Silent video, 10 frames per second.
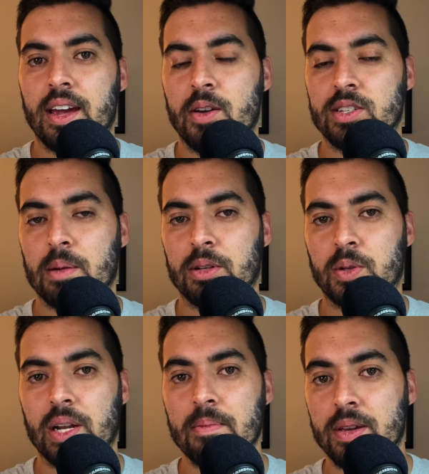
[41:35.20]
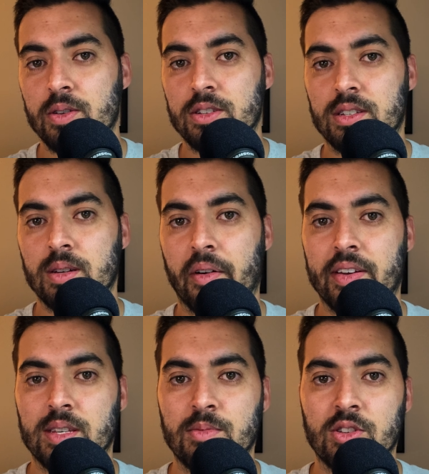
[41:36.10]
was able to let me use some of
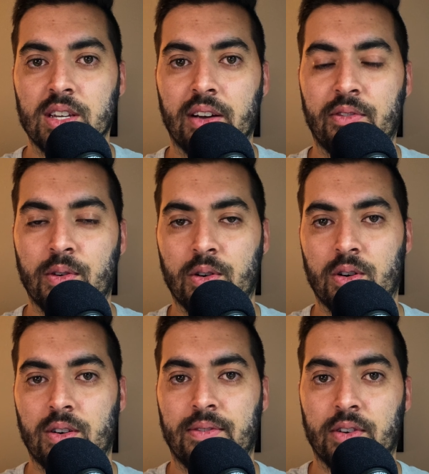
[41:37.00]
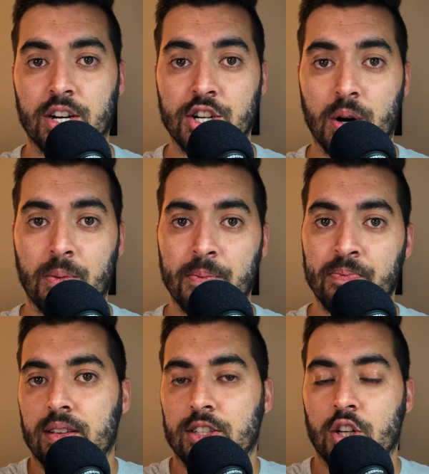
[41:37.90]
his music for, for the show.
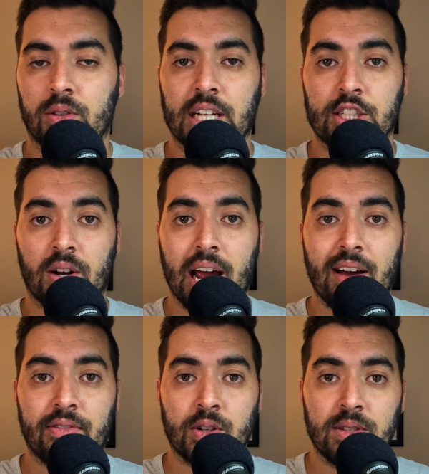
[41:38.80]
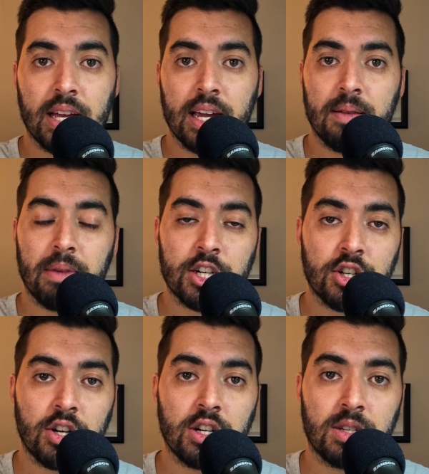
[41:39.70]
So that's all I have for today. Make
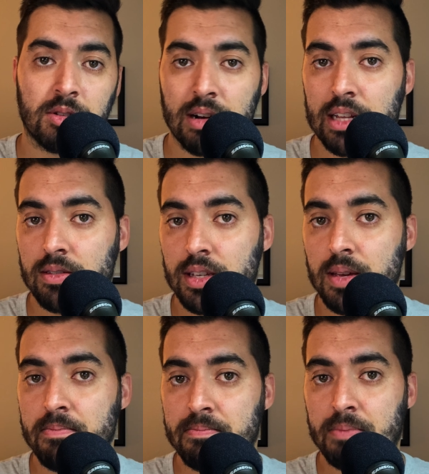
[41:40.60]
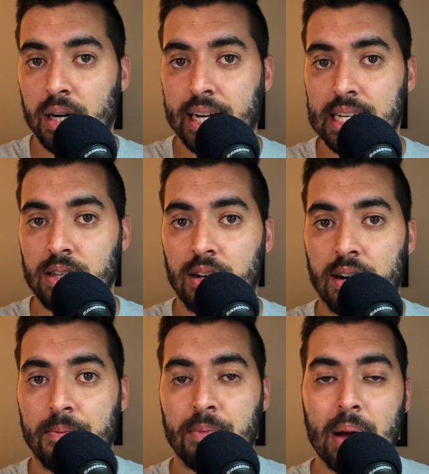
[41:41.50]
sure you subscribe to the podcast
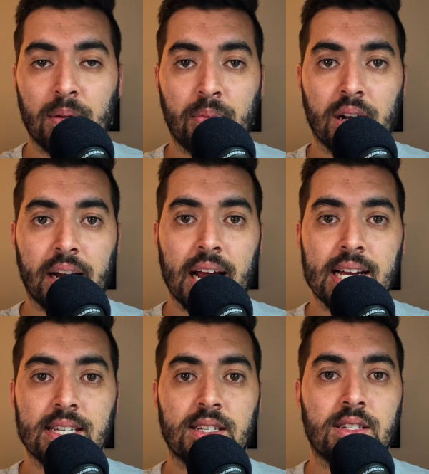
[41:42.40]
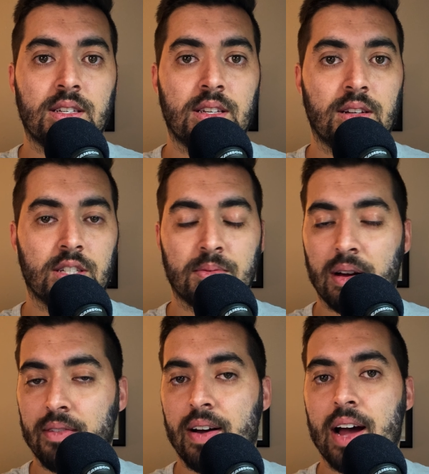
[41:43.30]
on Apple Podcasts,
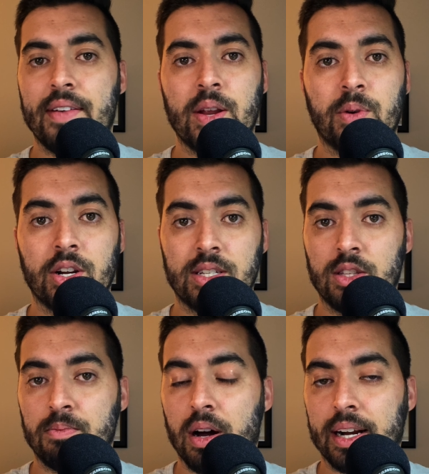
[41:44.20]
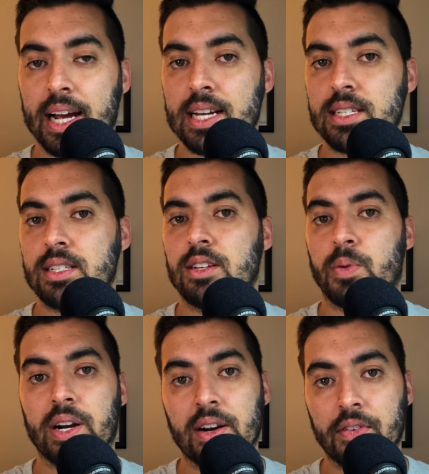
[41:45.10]
Spotify, anywhere you listen to podcasts.
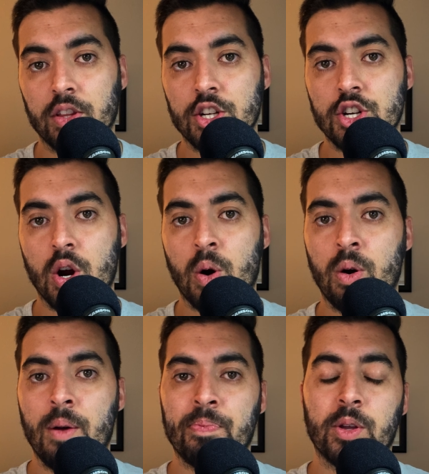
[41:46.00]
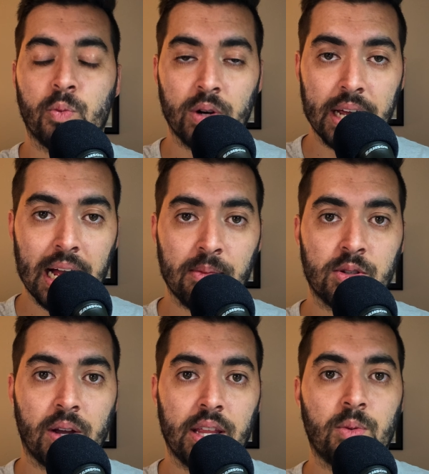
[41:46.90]
Rate and review the show. It really helps
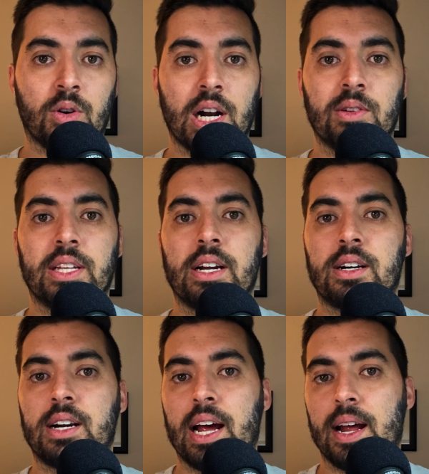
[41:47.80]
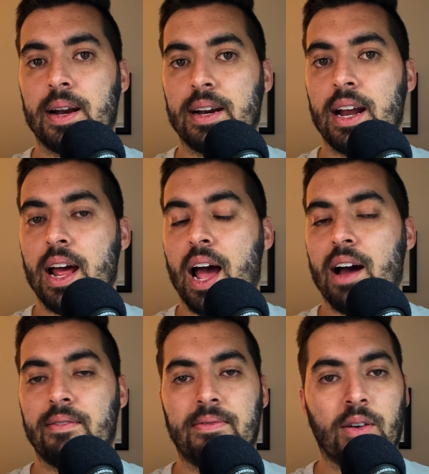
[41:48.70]
to get the word out there and
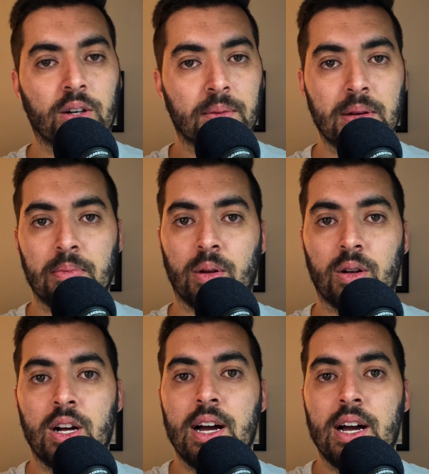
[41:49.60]
have other people